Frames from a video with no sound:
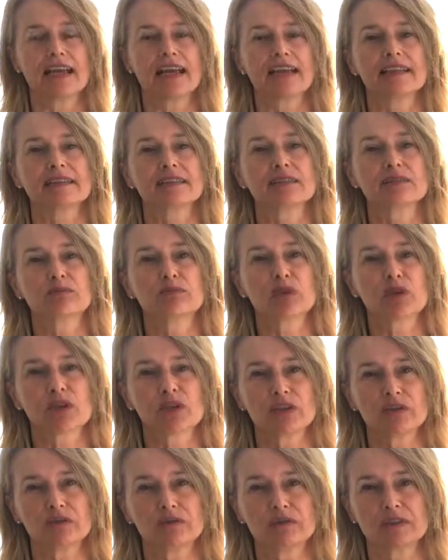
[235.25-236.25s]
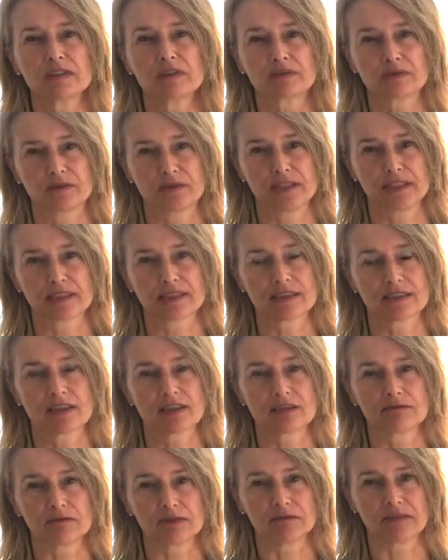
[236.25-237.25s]
and the more you will feel
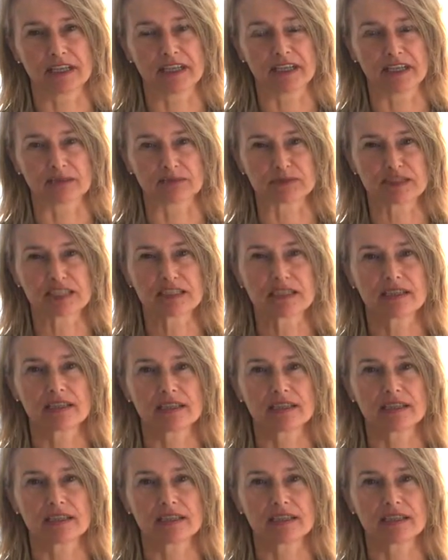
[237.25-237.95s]
overwhelmed,